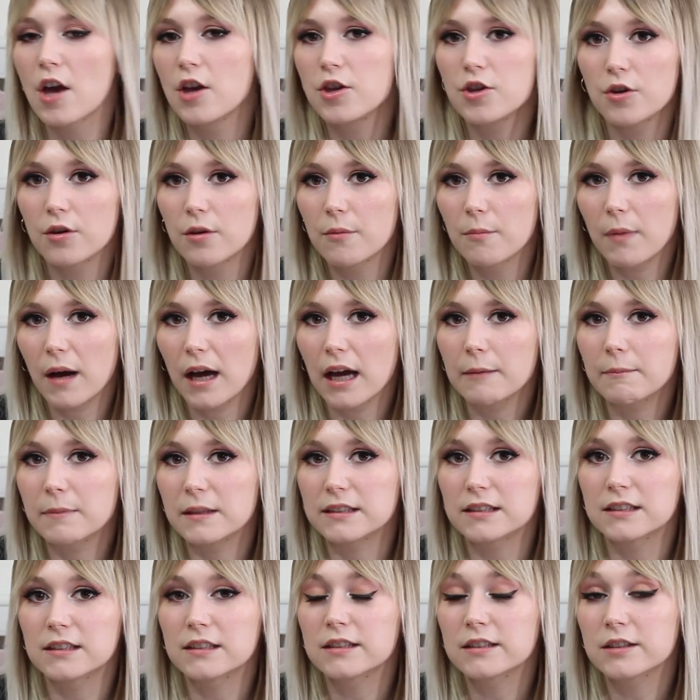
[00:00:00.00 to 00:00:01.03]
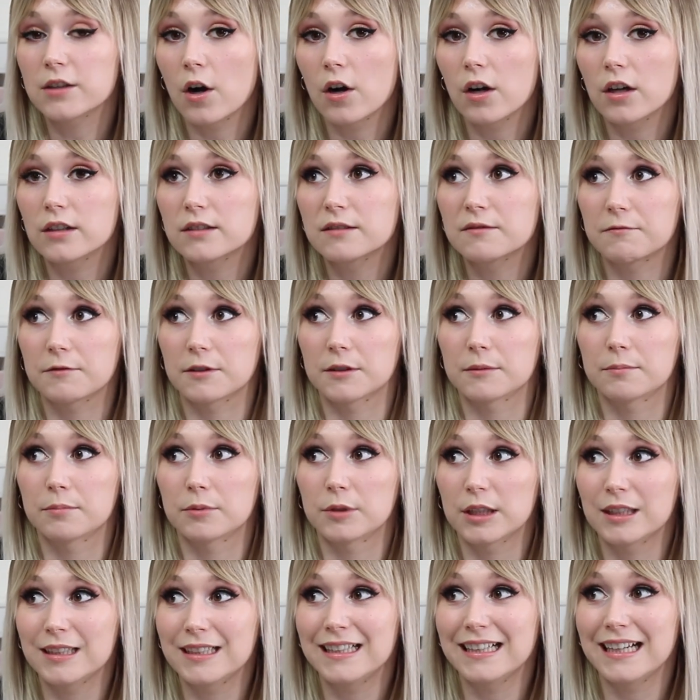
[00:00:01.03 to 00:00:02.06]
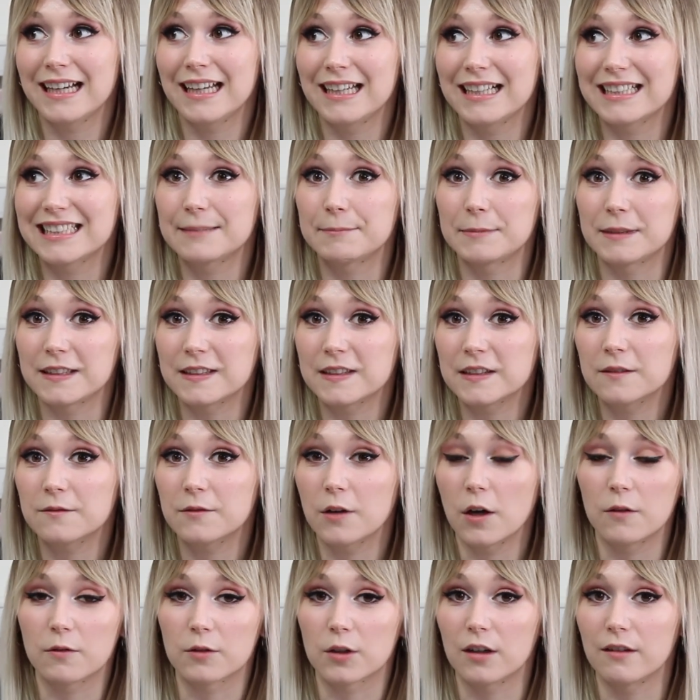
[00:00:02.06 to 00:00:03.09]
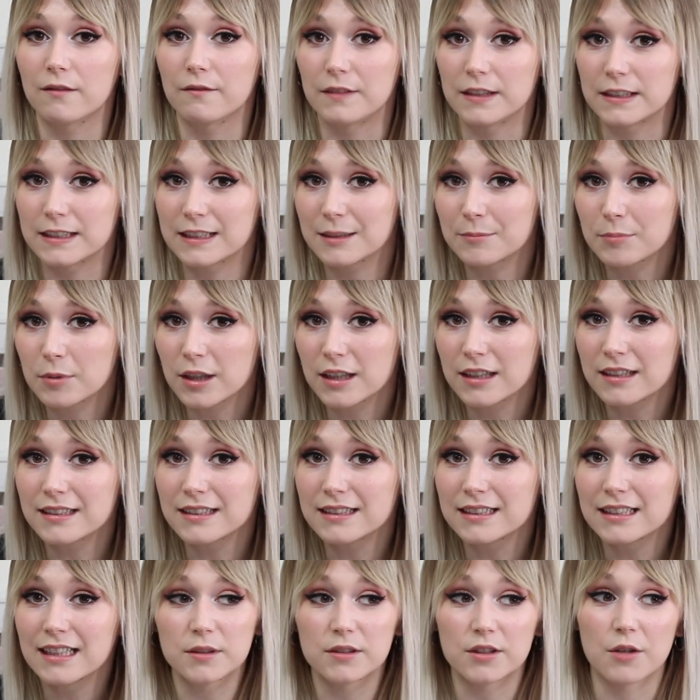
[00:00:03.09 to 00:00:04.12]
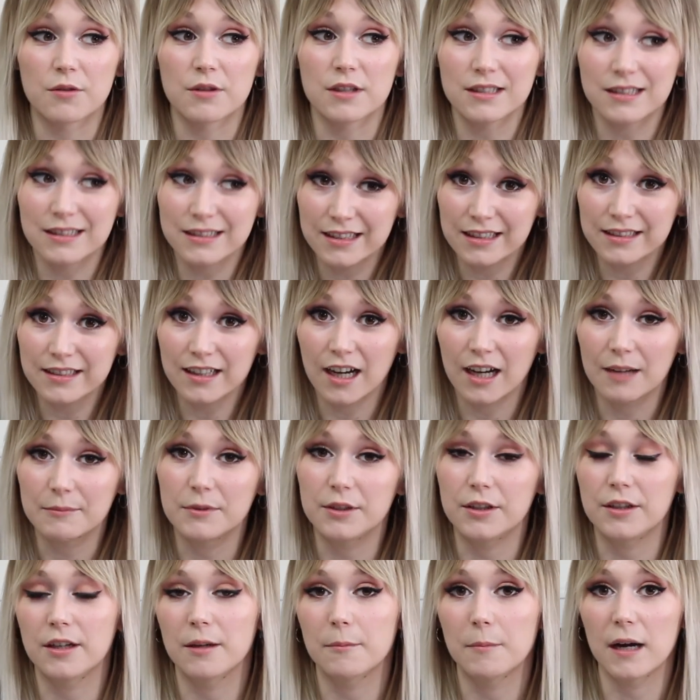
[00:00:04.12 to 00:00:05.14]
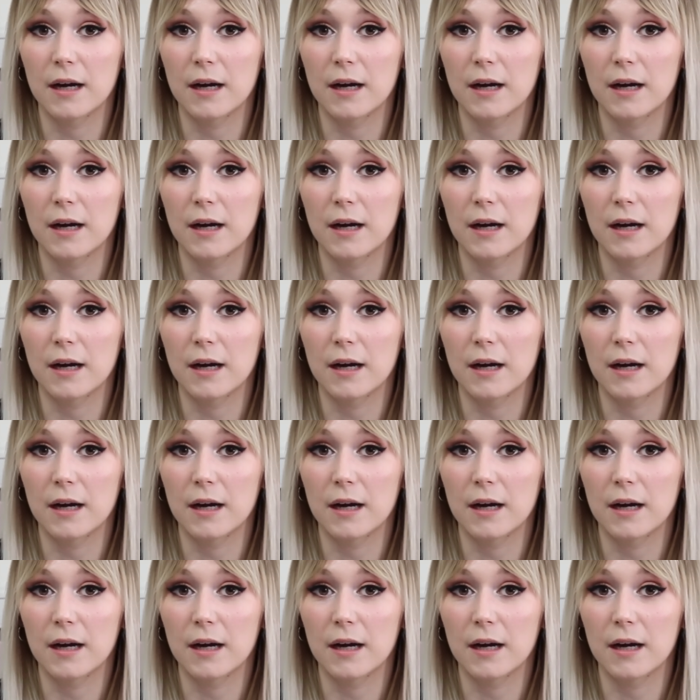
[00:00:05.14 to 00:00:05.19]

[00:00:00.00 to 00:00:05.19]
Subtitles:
you can buy business cards for pretty inexpensive over on Vistaprint. So this is the time you need to